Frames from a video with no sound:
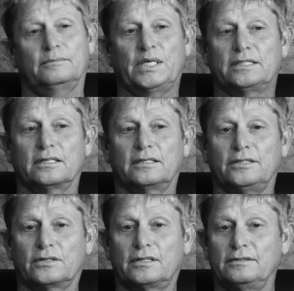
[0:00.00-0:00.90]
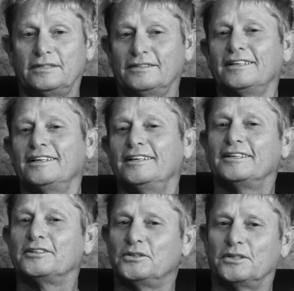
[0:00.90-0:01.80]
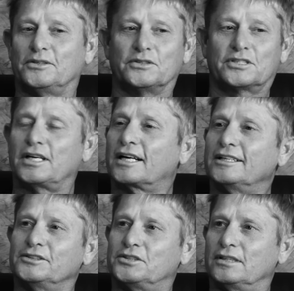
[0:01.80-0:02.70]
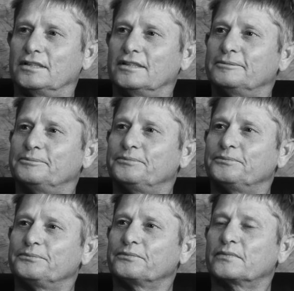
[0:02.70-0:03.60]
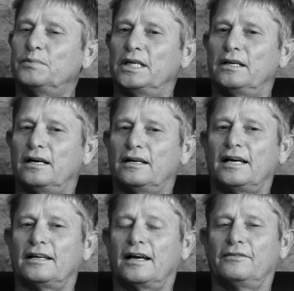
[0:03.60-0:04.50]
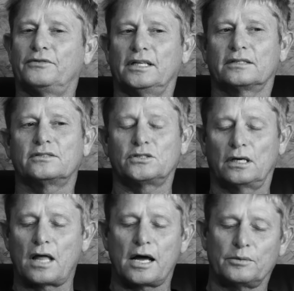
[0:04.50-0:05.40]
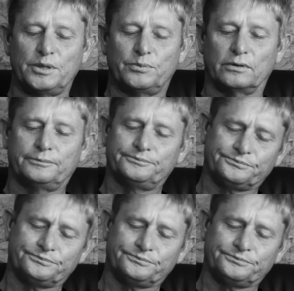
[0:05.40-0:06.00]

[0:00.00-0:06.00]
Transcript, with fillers: basically you're, you know, you're stuck in the dirt. But uh, I, I feel like a lot of people